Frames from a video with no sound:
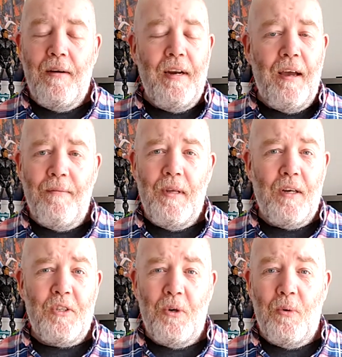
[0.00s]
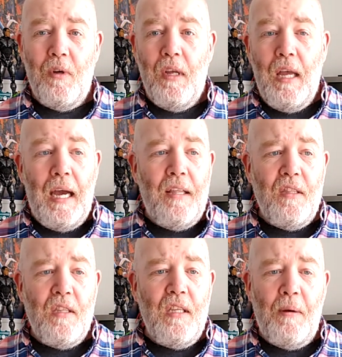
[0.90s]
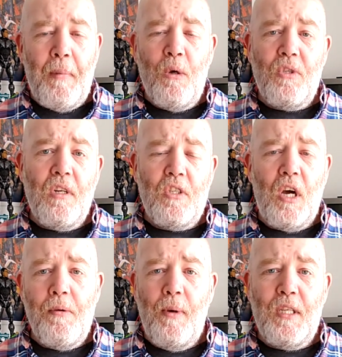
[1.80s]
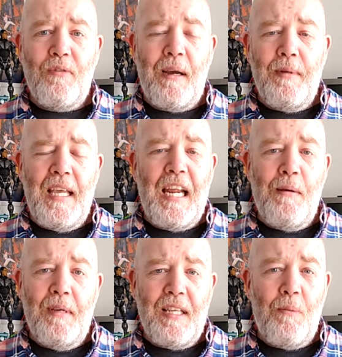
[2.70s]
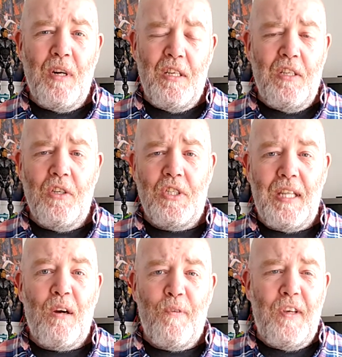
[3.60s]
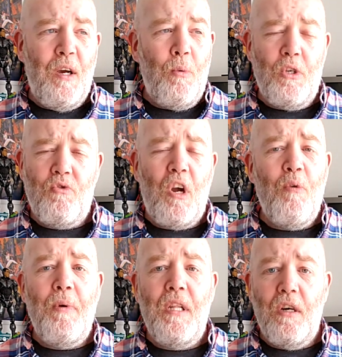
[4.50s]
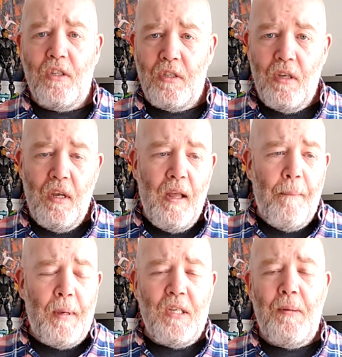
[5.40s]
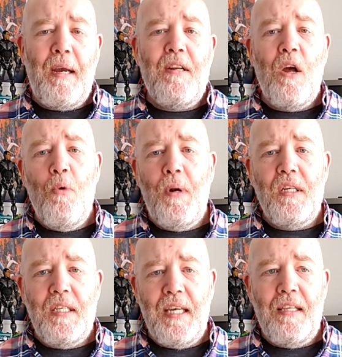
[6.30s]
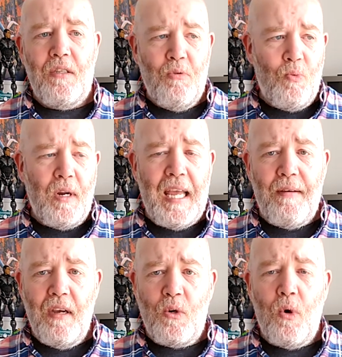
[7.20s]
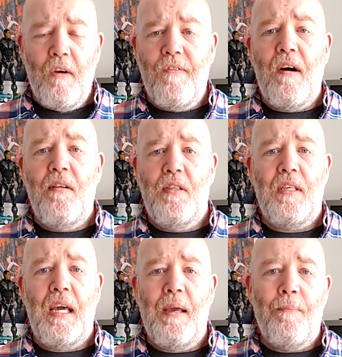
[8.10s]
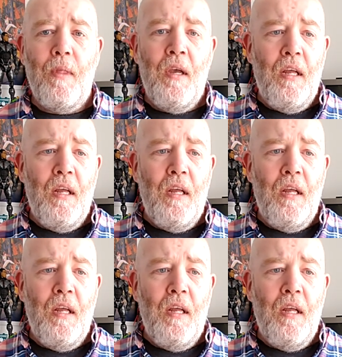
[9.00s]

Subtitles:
No, not at all. And you know, most of the time you interact with the enemies, they want it to stealth kill, which drove me nuts, because it made no bloody sense. There was one area quite far into the game.